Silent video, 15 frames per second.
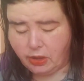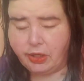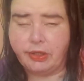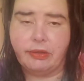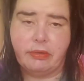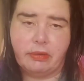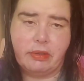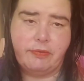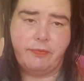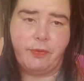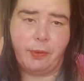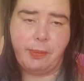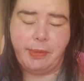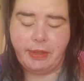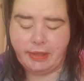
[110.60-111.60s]
Or
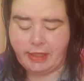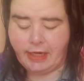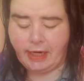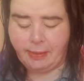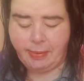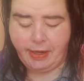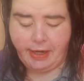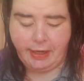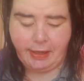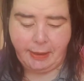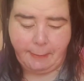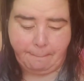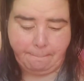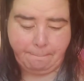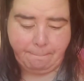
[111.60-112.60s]
for me that I paid.